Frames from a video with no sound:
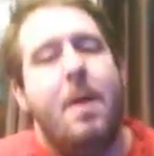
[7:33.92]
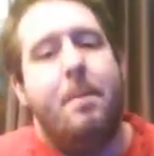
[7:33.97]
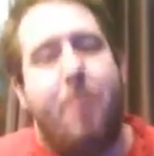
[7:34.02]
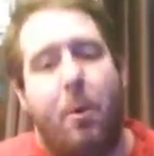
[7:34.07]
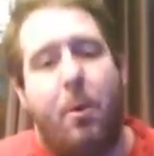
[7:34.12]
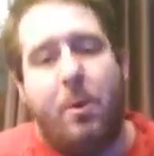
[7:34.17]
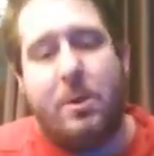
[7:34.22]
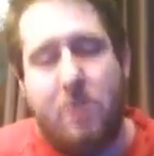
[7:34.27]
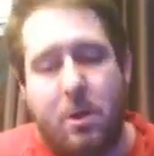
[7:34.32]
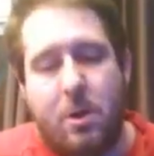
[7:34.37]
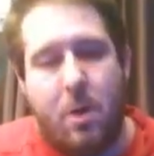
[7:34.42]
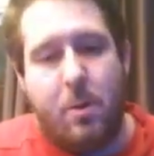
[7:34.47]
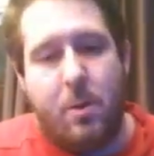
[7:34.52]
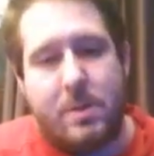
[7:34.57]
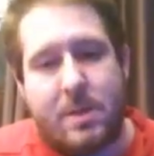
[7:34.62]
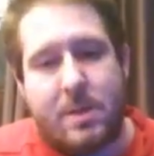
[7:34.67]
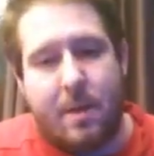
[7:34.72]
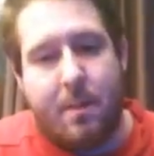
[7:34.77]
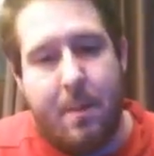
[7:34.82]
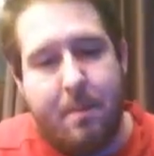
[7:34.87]
but we do know
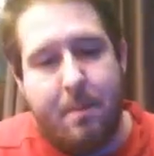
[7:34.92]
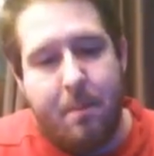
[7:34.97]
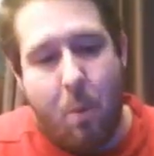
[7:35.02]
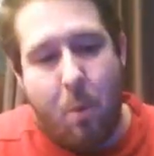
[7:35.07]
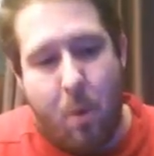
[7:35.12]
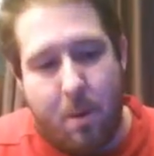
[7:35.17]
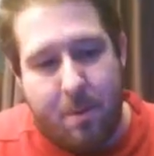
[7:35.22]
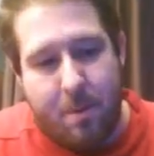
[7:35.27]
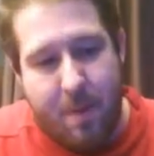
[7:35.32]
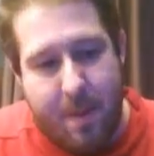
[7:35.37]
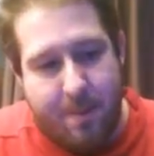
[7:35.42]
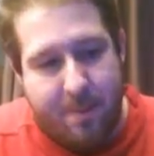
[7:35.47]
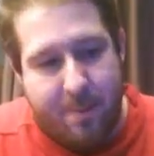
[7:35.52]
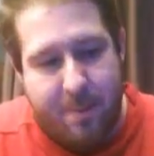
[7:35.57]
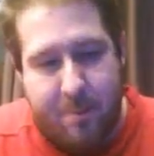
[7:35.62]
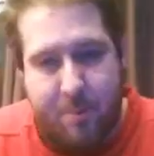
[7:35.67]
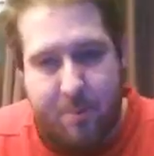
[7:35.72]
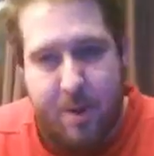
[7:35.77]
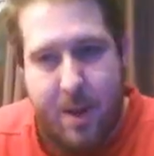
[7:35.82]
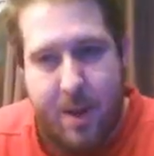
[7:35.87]
it's going to be more than
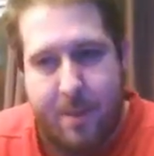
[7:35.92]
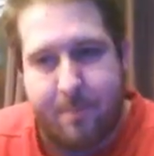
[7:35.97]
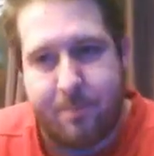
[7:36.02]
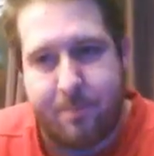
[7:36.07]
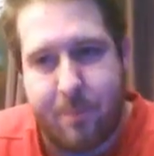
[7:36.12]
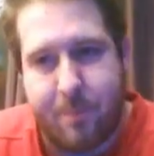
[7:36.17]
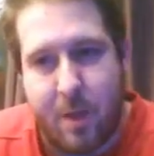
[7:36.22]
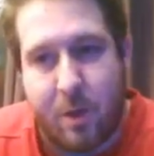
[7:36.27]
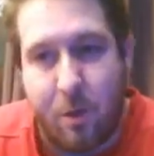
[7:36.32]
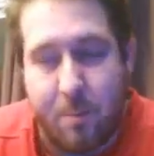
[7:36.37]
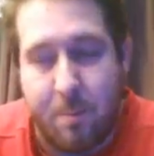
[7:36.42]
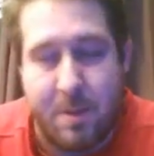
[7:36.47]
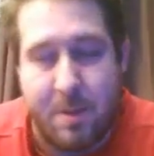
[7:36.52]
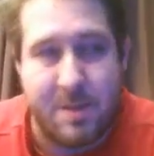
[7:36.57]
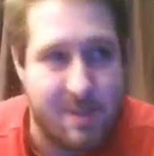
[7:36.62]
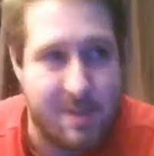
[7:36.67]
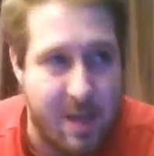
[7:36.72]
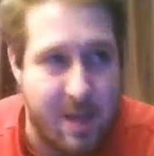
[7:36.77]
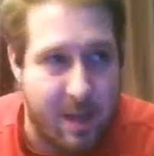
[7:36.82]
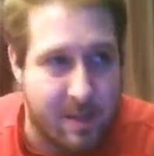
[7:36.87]
3. It could be
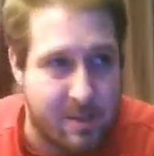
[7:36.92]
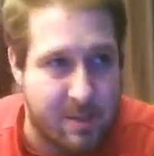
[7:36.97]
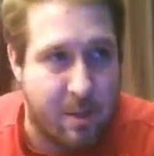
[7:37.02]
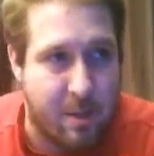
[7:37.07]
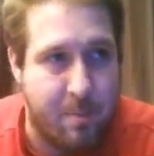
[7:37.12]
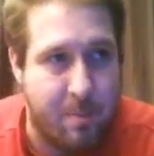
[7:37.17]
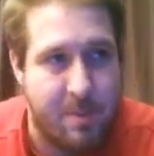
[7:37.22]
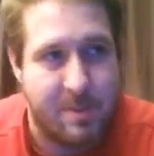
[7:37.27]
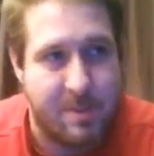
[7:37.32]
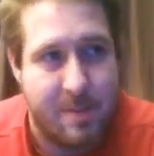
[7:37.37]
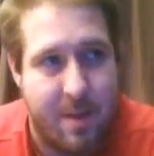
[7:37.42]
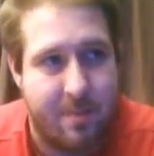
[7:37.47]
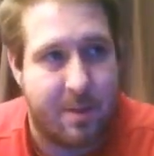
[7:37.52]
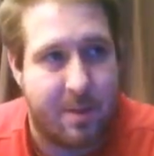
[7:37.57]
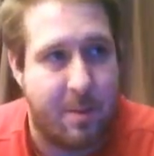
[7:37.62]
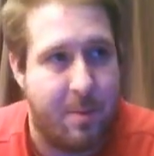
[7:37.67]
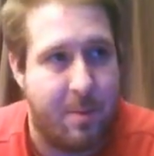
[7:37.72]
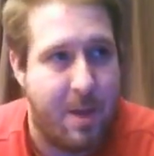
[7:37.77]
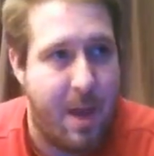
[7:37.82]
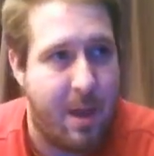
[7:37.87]
6, it could be 7,
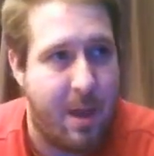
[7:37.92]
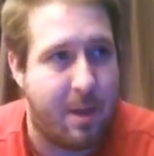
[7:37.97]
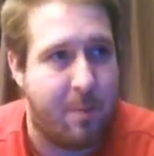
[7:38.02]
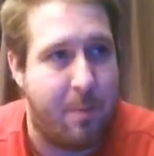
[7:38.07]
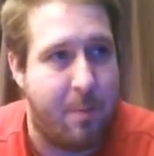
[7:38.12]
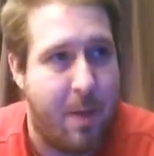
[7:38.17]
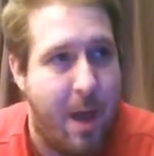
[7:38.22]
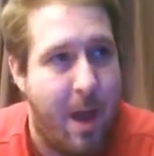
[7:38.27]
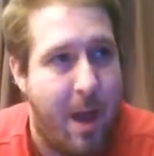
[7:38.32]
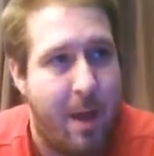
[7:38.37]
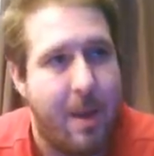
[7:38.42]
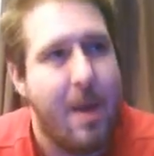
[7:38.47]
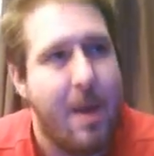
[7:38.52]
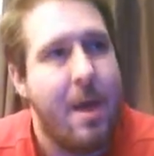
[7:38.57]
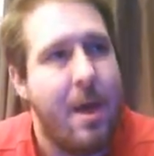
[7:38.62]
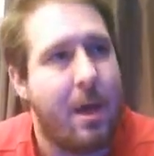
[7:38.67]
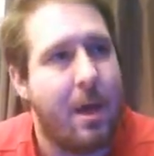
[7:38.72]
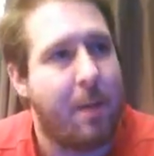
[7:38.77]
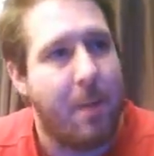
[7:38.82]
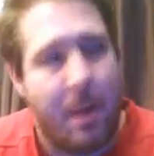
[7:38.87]
it could be 8, it could be 9.
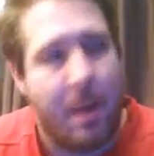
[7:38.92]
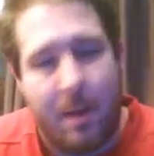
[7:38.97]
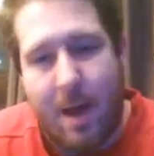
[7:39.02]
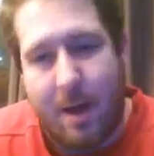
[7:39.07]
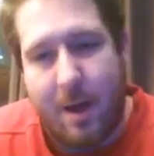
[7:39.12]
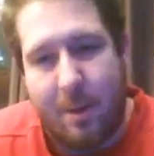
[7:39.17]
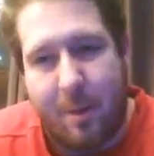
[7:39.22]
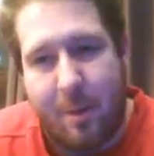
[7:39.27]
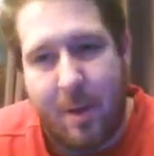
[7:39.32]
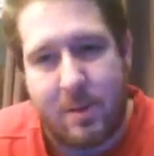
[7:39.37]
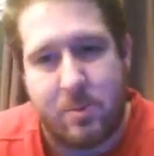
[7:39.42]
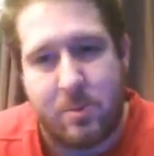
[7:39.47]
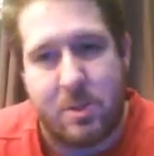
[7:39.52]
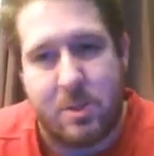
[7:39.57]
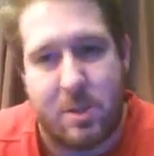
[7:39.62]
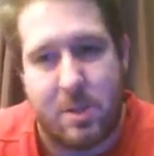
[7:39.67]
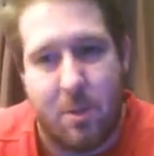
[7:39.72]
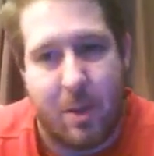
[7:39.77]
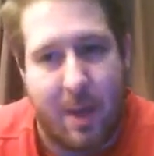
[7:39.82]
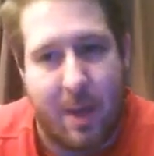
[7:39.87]
It could be a lot of things. We
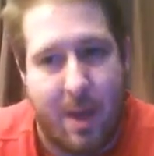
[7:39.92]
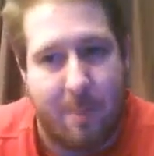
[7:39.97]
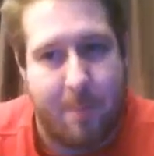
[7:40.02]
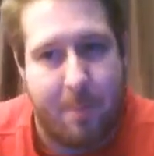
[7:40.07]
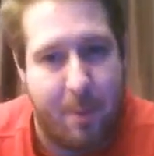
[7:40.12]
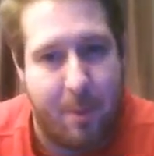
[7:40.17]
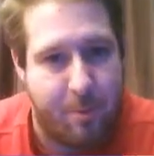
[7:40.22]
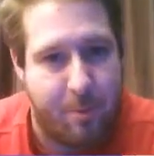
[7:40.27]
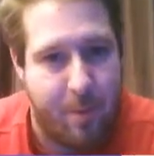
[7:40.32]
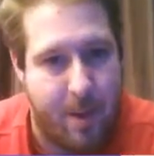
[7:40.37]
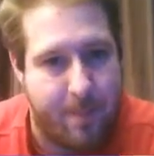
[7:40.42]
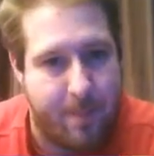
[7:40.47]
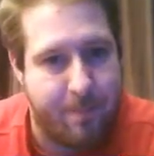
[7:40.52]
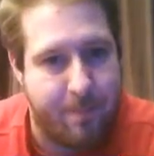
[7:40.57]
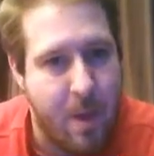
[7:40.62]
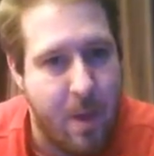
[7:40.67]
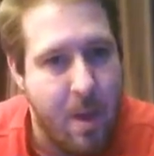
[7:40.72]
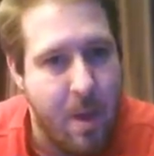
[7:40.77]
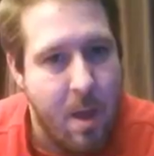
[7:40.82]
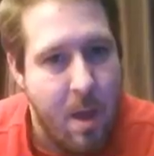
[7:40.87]
just know it can't be 3.
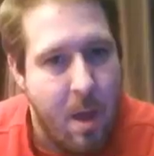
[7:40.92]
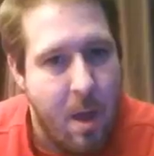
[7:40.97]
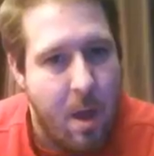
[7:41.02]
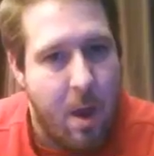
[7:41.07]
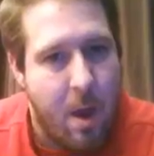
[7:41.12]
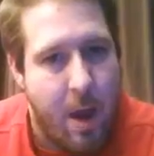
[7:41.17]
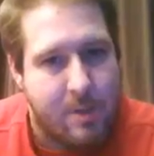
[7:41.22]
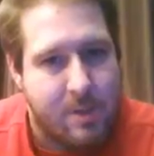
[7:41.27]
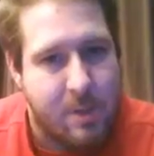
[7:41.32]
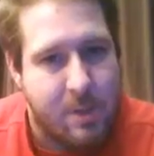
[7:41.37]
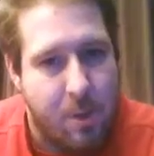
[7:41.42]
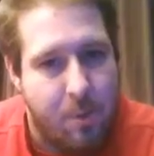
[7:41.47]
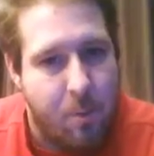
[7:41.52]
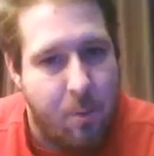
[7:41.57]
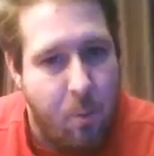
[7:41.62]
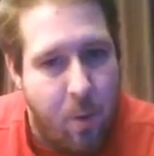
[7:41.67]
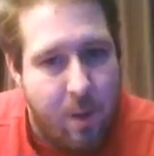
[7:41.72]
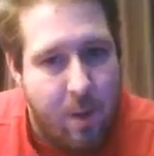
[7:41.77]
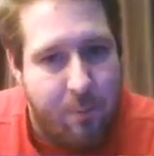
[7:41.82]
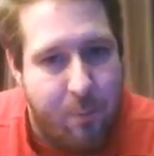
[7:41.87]
All right, so
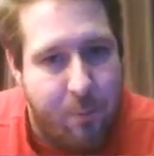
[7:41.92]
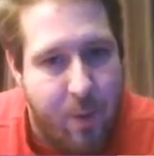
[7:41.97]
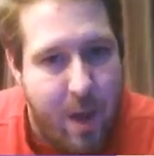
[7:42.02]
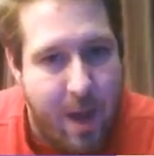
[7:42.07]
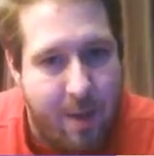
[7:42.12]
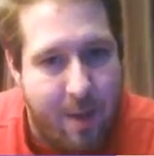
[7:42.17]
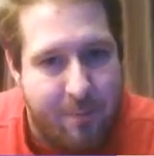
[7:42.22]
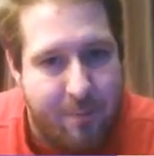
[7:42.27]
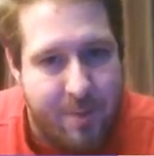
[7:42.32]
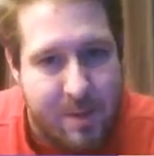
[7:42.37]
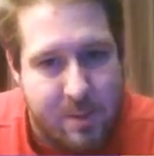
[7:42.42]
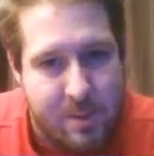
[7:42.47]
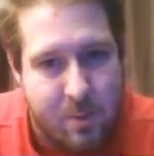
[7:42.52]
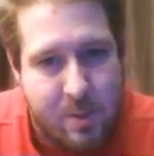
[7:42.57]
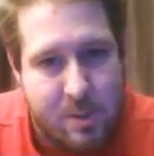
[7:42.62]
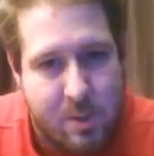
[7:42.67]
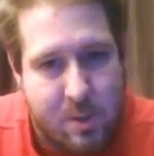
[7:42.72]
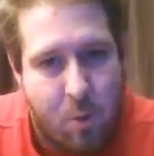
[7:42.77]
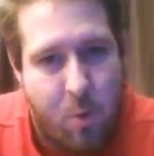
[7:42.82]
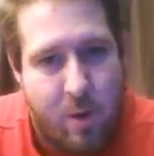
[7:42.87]
what if we have this
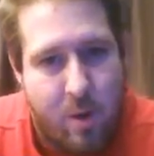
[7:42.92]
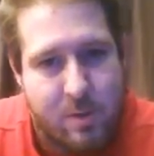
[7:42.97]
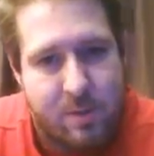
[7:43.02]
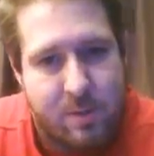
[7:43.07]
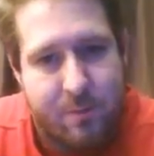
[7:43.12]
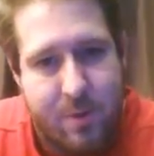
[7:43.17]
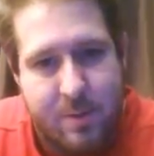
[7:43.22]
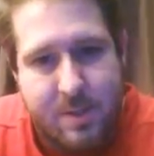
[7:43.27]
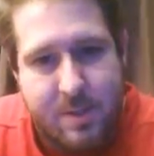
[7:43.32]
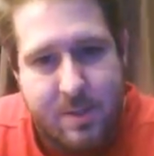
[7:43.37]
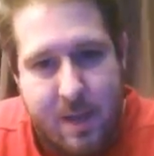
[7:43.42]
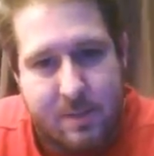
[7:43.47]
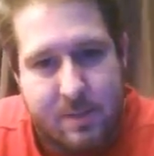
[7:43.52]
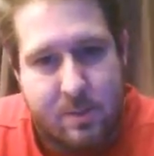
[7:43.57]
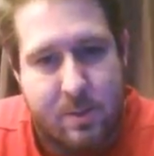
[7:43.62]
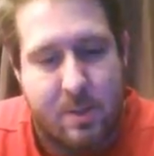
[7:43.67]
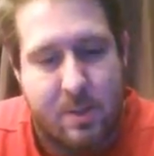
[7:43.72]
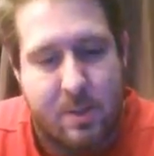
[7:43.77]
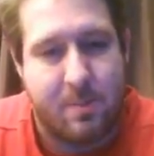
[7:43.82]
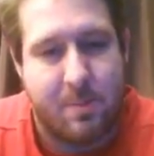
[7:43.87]
one? So where's the vertex?
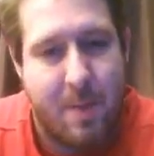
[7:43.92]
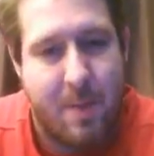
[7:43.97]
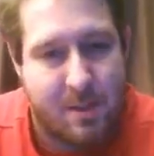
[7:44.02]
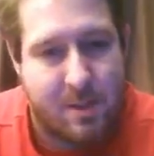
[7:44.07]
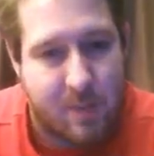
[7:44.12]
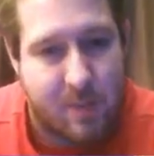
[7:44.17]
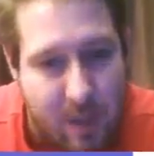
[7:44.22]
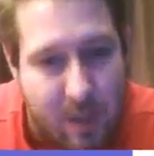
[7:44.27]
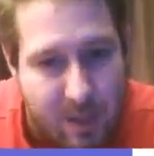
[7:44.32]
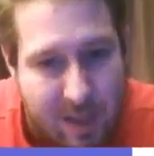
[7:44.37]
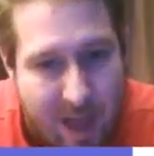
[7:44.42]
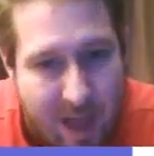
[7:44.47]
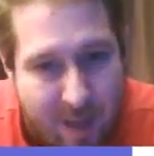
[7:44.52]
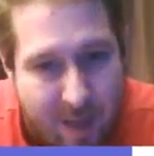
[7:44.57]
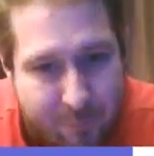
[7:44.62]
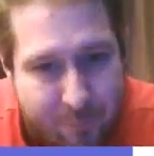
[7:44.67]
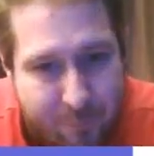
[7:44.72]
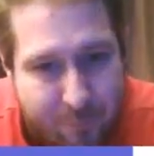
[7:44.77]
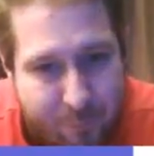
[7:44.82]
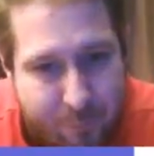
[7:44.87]
So this means
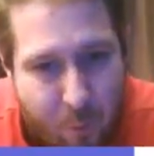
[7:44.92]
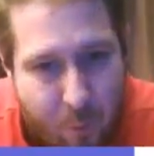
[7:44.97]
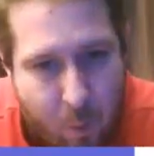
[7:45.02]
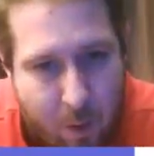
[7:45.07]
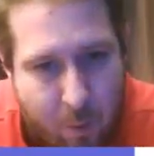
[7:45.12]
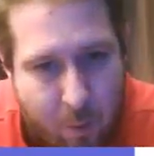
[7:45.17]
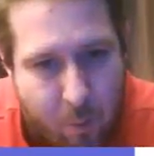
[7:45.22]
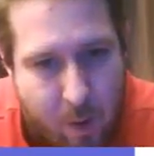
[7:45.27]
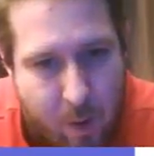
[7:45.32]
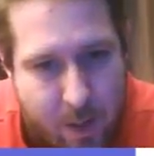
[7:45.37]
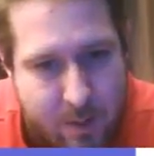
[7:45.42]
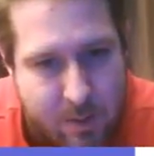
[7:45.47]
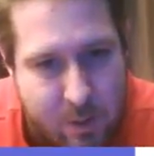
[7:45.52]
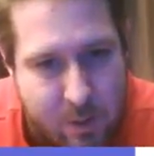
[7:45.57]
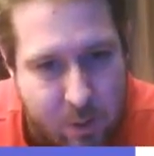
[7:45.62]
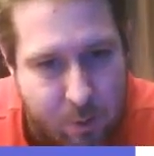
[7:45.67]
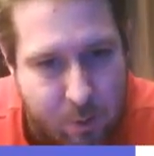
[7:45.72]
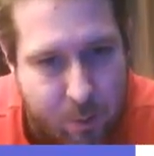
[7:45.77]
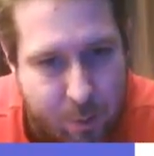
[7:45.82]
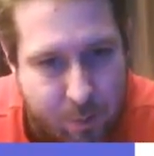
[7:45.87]
left 4, 1,
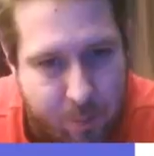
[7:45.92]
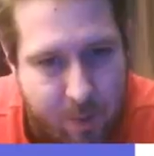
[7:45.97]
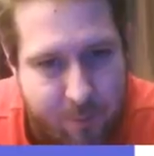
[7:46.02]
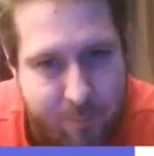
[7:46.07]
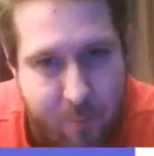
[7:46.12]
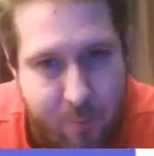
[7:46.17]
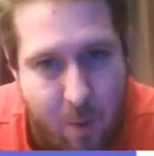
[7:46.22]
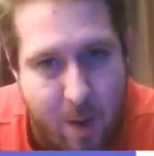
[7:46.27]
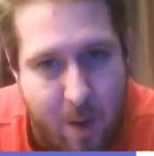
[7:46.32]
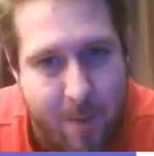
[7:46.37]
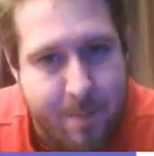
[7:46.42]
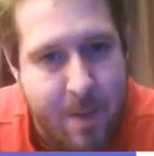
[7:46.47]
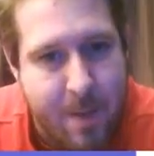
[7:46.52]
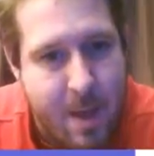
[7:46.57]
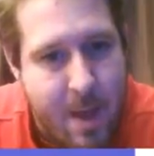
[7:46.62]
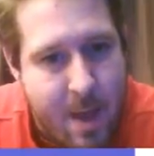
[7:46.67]
2, 3, 4,